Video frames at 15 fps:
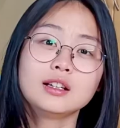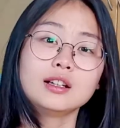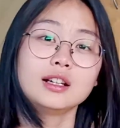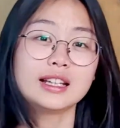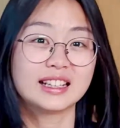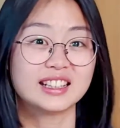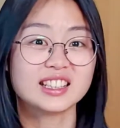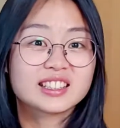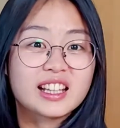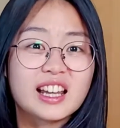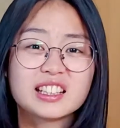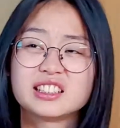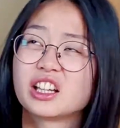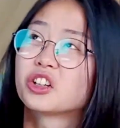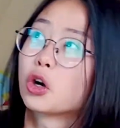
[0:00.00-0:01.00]
In this
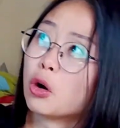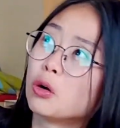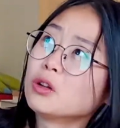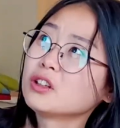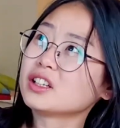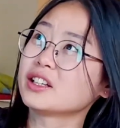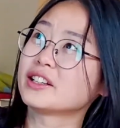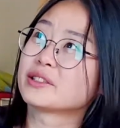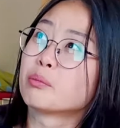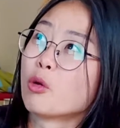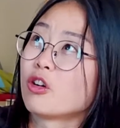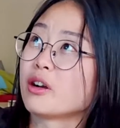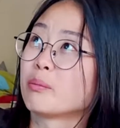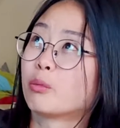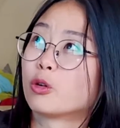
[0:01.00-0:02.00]
case, the goal is
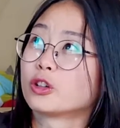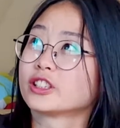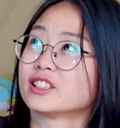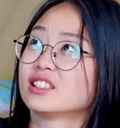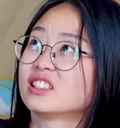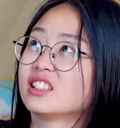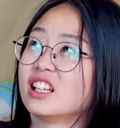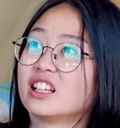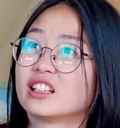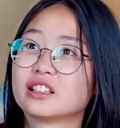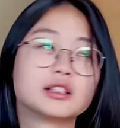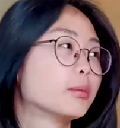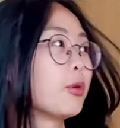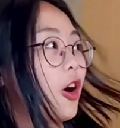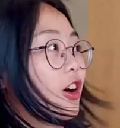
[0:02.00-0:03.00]
more important than
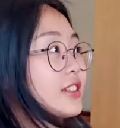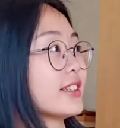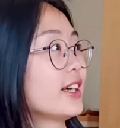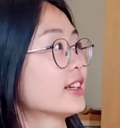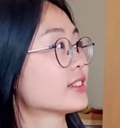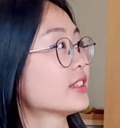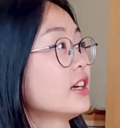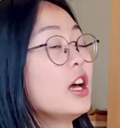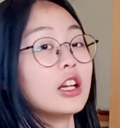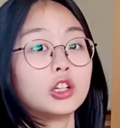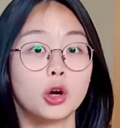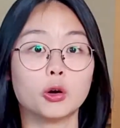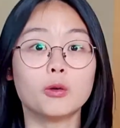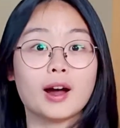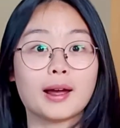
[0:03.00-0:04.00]
the process.
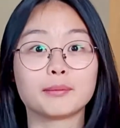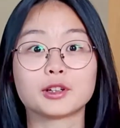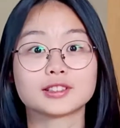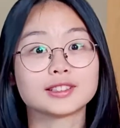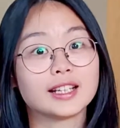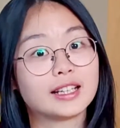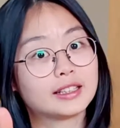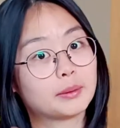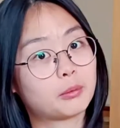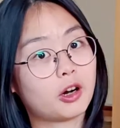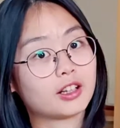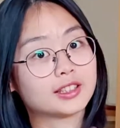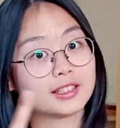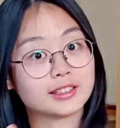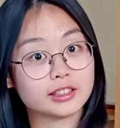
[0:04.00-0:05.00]
No, I'm not saying the
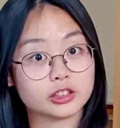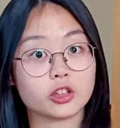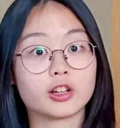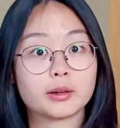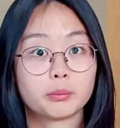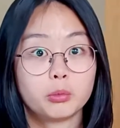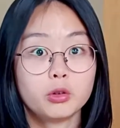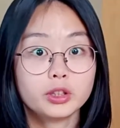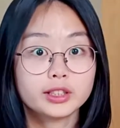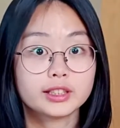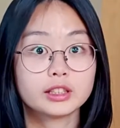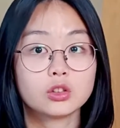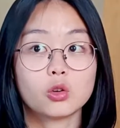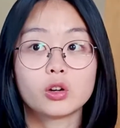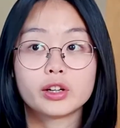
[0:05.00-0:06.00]
process is not
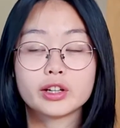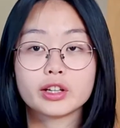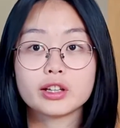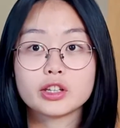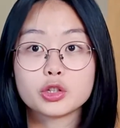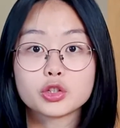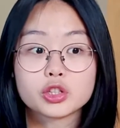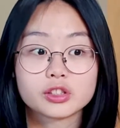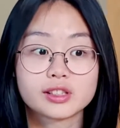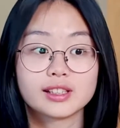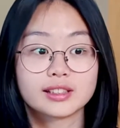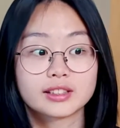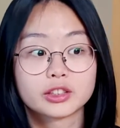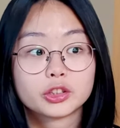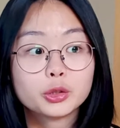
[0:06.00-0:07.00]
important or you should
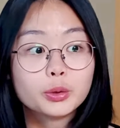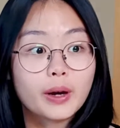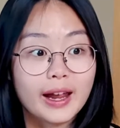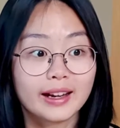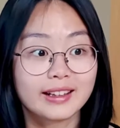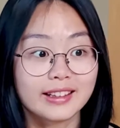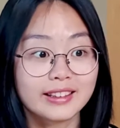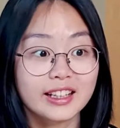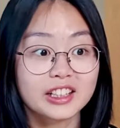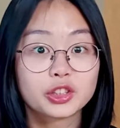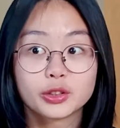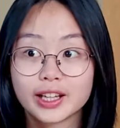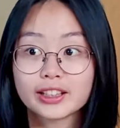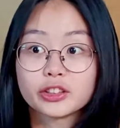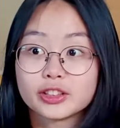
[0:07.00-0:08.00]
just do anything to
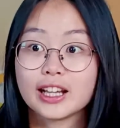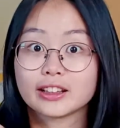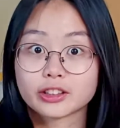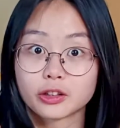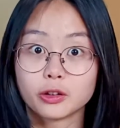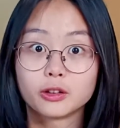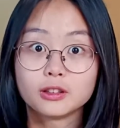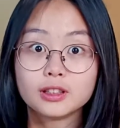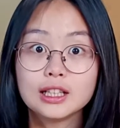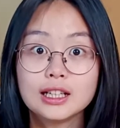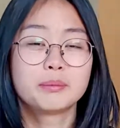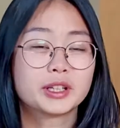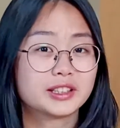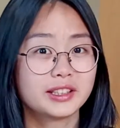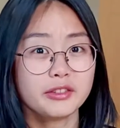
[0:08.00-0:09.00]
get to that goal.
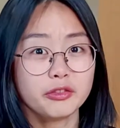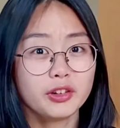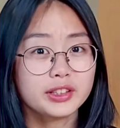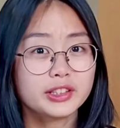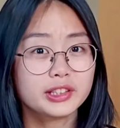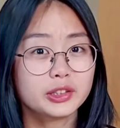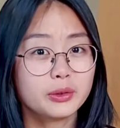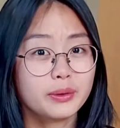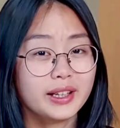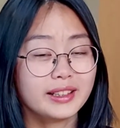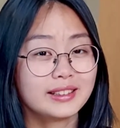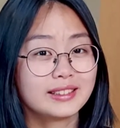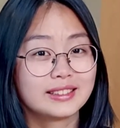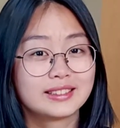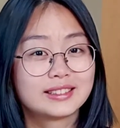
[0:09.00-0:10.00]
Because if what you're
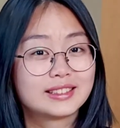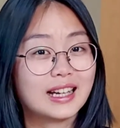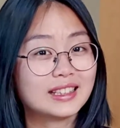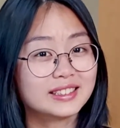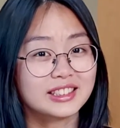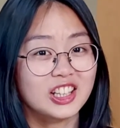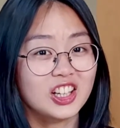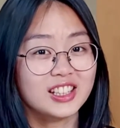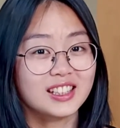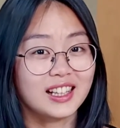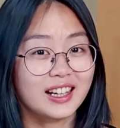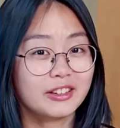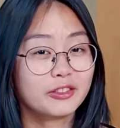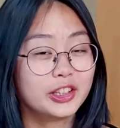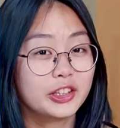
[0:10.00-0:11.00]
doing does not
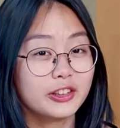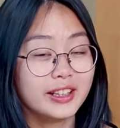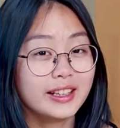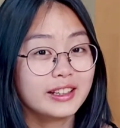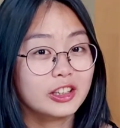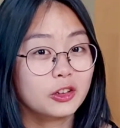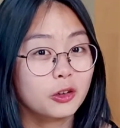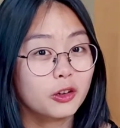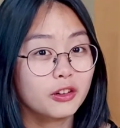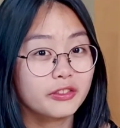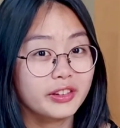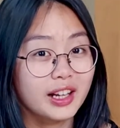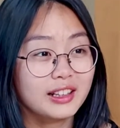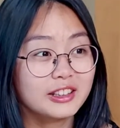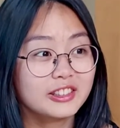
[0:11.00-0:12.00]
align with your inner core
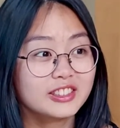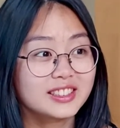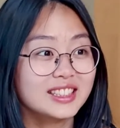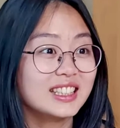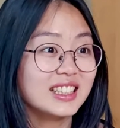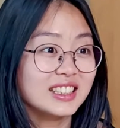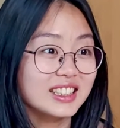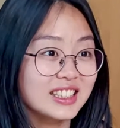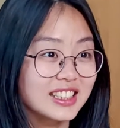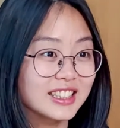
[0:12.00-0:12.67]
values, then